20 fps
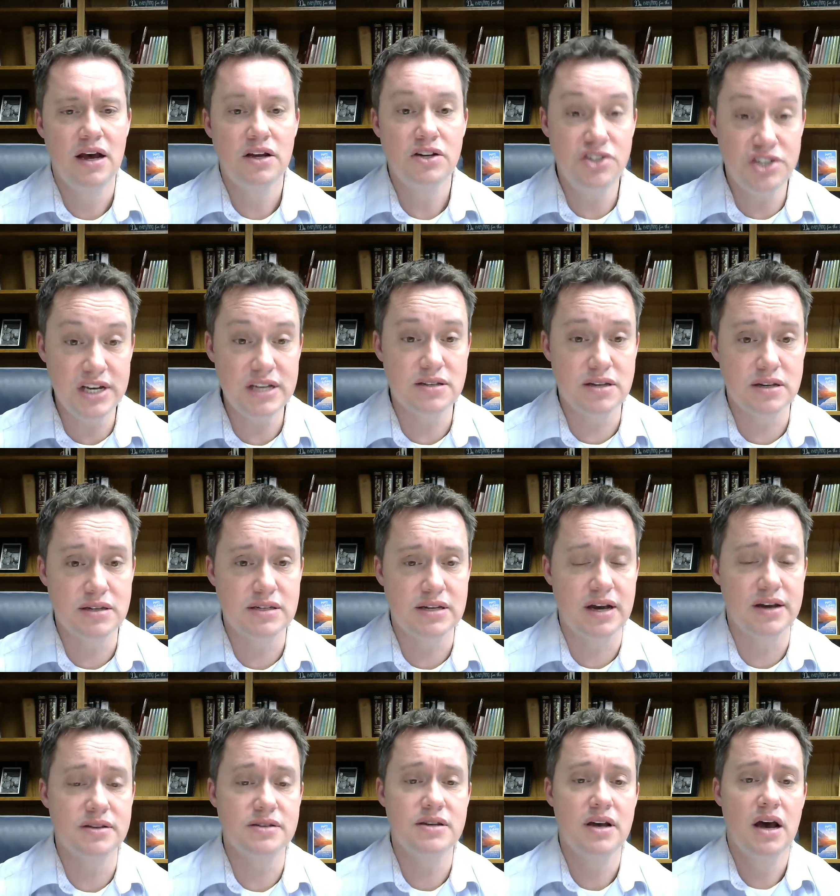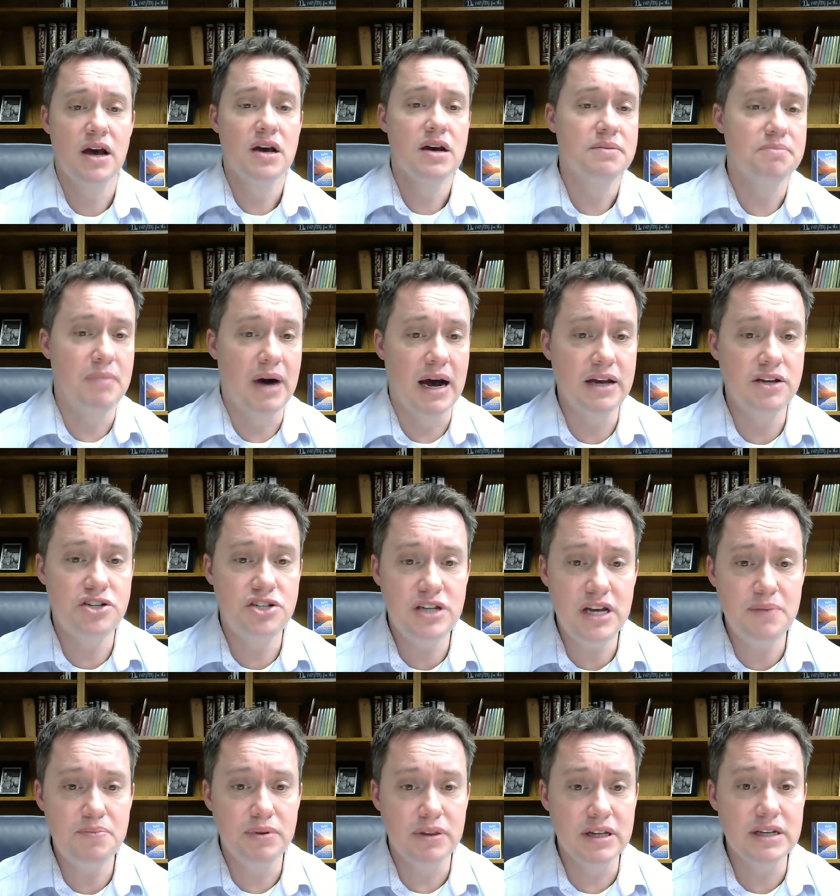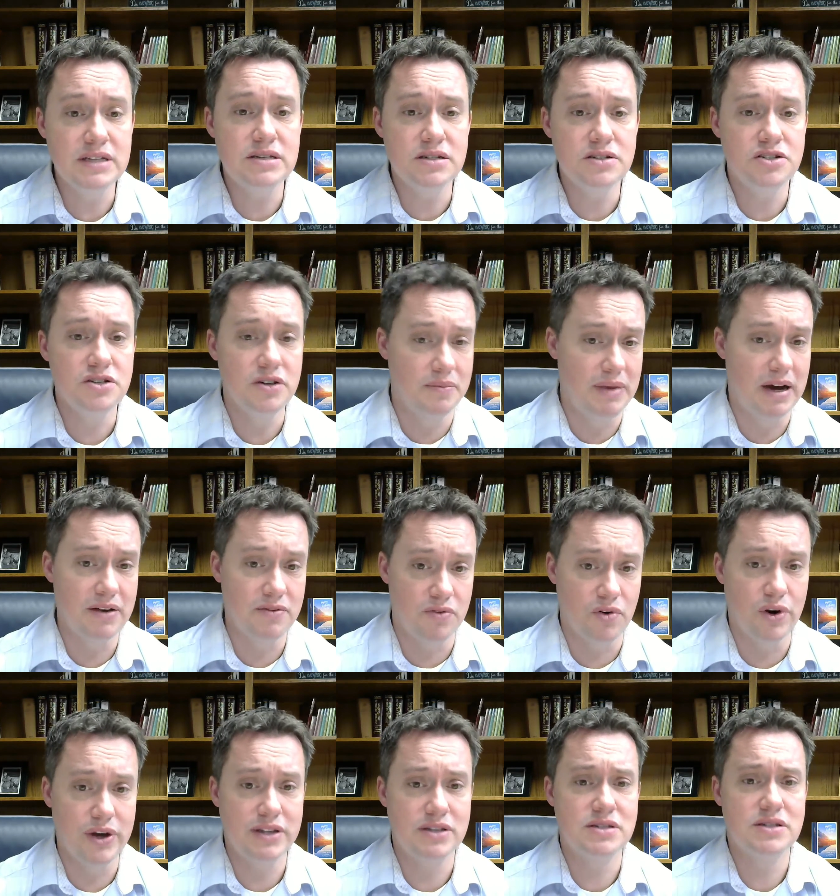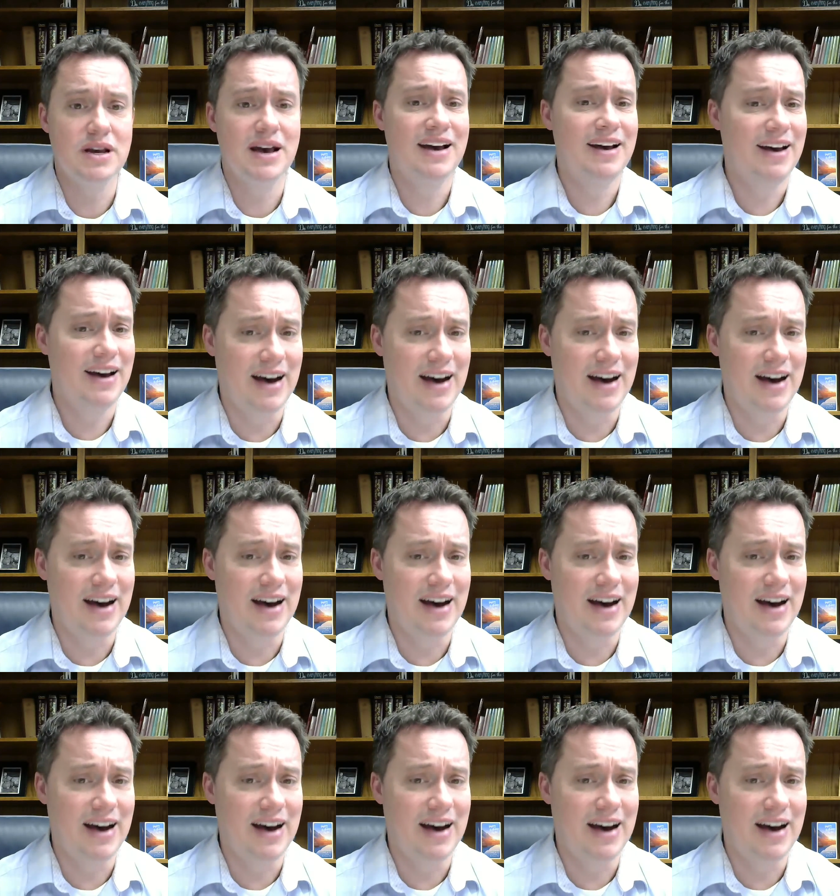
Jesus says, My sheep listen to my voice.